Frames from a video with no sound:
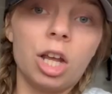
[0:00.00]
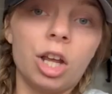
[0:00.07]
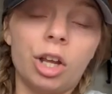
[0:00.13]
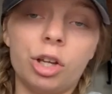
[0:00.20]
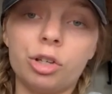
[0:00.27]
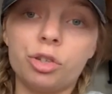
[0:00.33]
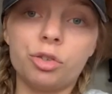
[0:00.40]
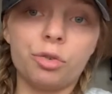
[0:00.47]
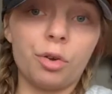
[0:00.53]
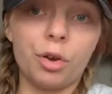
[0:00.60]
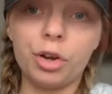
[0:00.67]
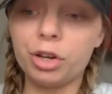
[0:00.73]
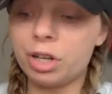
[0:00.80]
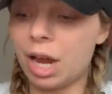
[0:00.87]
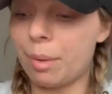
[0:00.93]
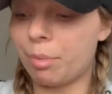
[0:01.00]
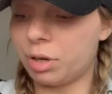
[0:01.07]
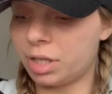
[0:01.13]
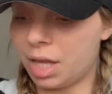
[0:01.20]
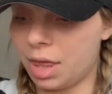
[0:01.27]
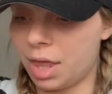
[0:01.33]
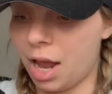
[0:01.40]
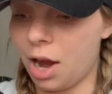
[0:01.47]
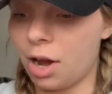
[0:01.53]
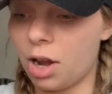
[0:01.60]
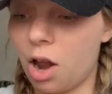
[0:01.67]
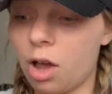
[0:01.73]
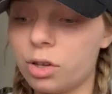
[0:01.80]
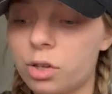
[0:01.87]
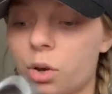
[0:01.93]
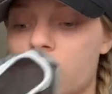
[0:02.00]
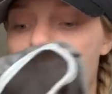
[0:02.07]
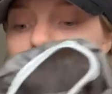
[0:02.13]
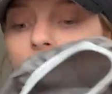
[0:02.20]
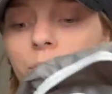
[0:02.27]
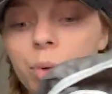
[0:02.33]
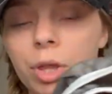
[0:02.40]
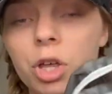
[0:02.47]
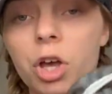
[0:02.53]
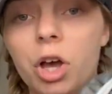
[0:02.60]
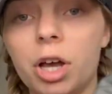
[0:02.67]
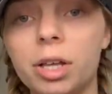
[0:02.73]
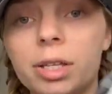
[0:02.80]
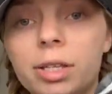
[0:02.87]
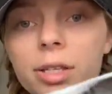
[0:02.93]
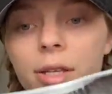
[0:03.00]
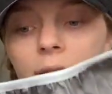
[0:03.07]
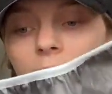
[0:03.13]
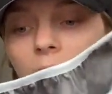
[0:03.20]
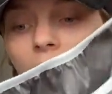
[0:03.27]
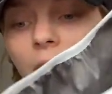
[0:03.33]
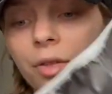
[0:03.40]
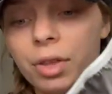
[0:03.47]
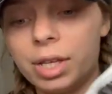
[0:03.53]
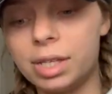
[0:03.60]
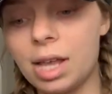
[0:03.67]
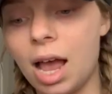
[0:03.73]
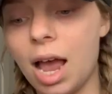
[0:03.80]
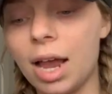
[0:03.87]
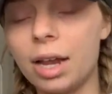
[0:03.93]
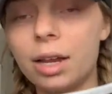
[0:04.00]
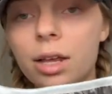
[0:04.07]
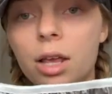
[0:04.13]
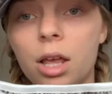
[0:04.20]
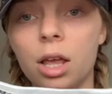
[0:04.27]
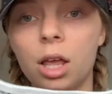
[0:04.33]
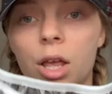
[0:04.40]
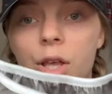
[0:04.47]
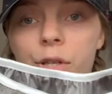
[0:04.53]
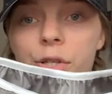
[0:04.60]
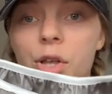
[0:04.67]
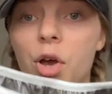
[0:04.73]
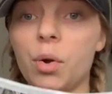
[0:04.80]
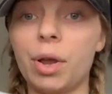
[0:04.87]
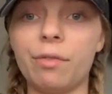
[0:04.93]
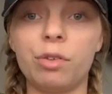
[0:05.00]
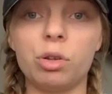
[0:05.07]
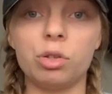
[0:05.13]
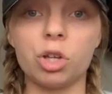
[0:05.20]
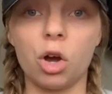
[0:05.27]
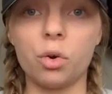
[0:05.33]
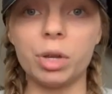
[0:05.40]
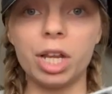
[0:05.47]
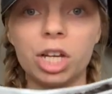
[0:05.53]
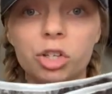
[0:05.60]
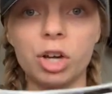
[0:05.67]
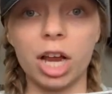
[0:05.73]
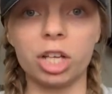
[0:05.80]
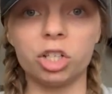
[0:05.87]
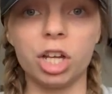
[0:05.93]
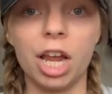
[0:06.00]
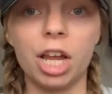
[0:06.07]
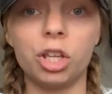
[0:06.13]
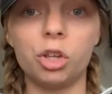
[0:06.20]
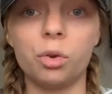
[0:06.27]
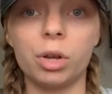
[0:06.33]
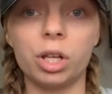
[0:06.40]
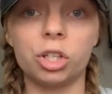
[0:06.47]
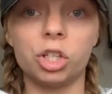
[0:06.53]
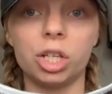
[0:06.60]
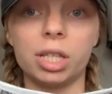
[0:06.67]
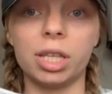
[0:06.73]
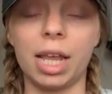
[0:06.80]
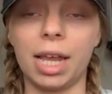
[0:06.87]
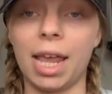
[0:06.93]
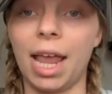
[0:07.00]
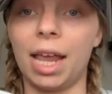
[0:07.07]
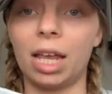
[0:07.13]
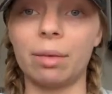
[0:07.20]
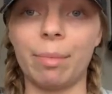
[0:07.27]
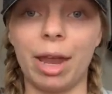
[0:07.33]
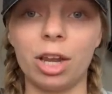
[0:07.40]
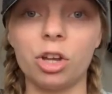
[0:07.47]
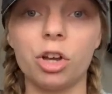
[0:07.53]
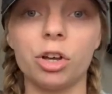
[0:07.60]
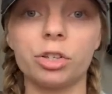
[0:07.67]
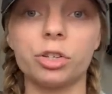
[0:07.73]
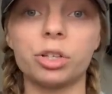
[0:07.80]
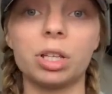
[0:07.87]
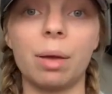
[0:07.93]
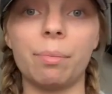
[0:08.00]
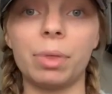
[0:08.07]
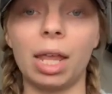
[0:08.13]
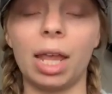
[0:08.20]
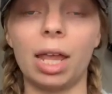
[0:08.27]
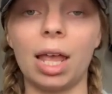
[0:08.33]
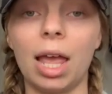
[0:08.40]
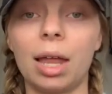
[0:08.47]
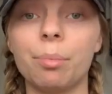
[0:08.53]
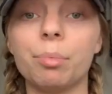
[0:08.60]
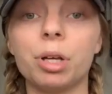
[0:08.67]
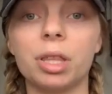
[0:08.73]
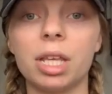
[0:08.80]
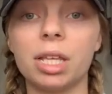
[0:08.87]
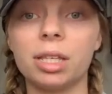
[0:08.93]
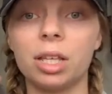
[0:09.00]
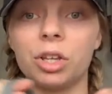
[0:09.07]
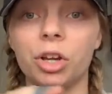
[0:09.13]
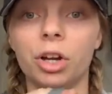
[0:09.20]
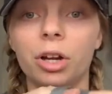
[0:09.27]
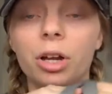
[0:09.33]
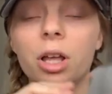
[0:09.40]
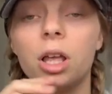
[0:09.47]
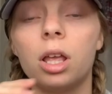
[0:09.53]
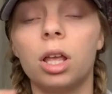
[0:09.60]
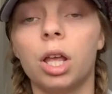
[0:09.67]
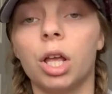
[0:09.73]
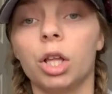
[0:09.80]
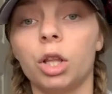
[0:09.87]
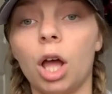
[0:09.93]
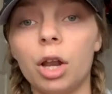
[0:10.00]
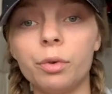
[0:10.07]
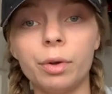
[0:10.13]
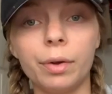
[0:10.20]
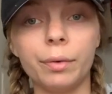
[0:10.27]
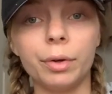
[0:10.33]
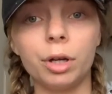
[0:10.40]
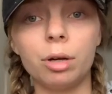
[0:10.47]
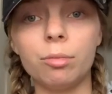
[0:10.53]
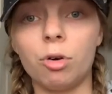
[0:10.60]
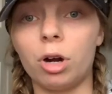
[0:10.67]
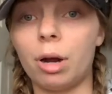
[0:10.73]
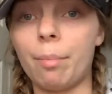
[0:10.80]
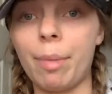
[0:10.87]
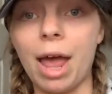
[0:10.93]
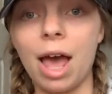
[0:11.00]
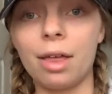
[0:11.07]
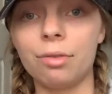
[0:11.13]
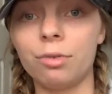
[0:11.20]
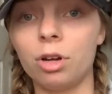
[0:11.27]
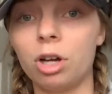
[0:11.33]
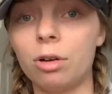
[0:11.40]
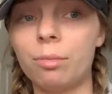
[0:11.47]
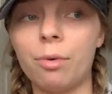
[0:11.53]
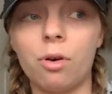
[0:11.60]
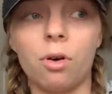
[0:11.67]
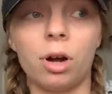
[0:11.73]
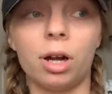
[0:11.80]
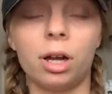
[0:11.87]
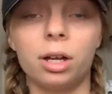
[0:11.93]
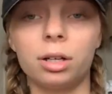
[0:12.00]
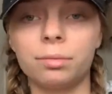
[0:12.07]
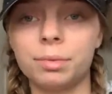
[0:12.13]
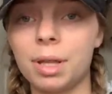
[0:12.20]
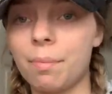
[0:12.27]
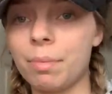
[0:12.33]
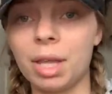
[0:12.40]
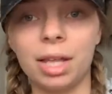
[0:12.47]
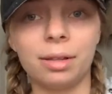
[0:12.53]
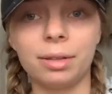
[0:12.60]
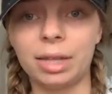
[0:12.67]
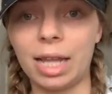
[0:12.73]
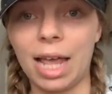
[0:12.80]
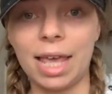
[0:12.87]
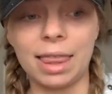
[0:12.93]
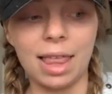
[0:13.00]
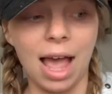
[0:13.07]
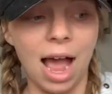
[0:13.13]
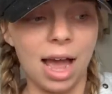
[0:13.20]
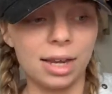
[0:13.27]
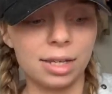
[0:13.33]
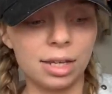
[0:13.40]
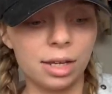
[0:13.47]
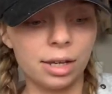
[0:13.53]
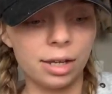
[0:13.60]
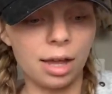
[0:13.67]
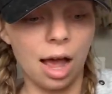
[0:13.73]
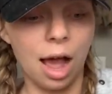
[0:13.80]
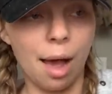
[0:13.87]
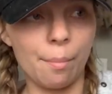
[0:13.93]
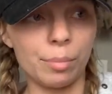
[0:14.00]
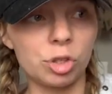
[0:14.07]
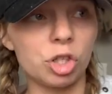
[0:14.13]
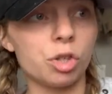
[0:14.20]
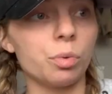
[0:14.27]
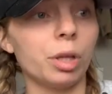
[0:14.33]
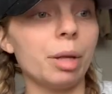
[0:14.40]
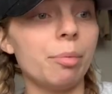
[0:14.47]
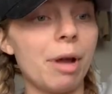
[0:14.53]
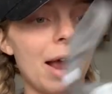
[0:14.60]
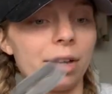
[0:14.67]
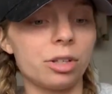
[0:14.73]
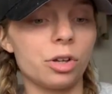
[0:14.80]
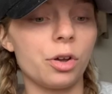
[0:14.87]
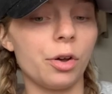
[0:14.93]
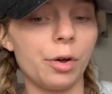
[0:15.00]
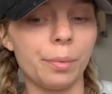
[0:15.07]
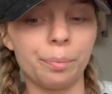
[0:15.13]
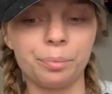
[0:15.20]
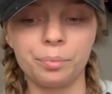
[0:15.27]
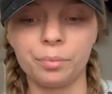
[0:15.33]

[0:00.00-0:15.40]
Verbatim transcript: you just throw your diapers in there. It also comes with hooks on the side, so if you don't need a trash can, you can just like hang command hooks or something and put these in your laundry room or a bathroom or something like that. It's just really practical.